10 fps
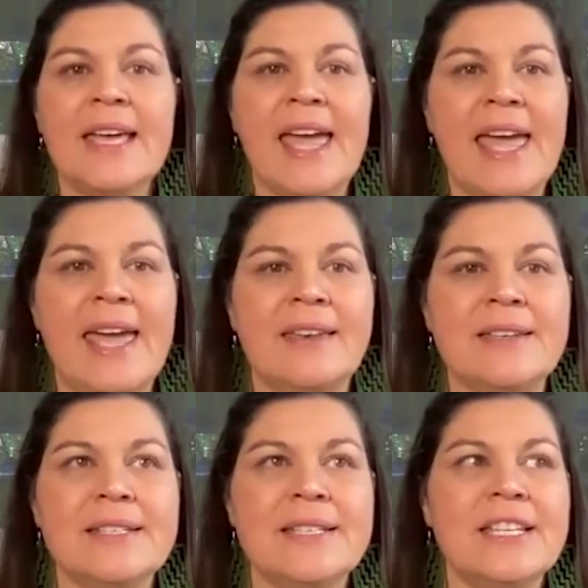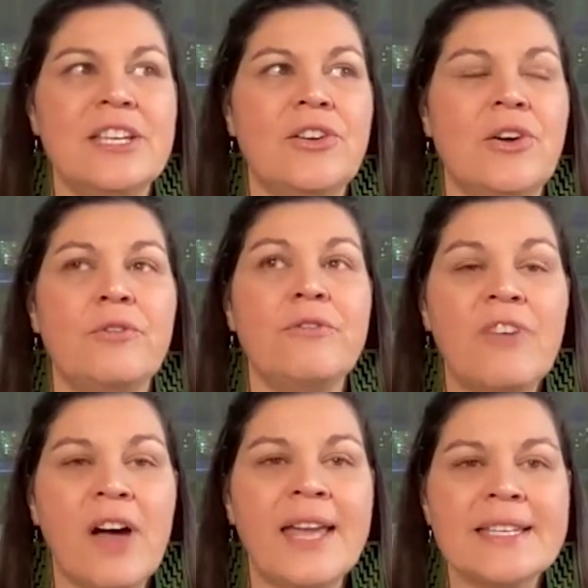and you know
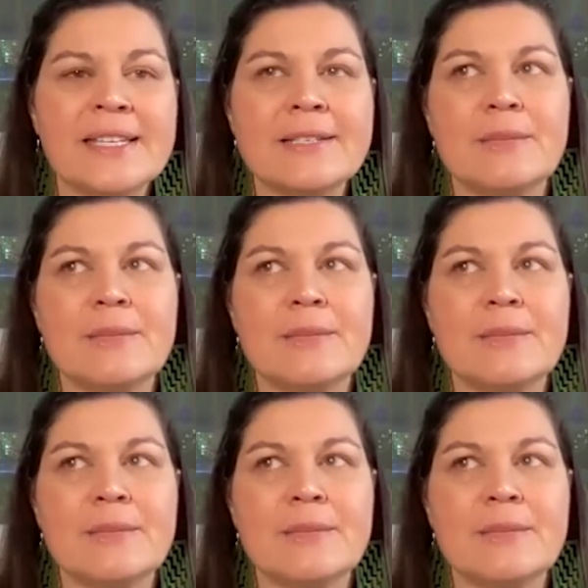finding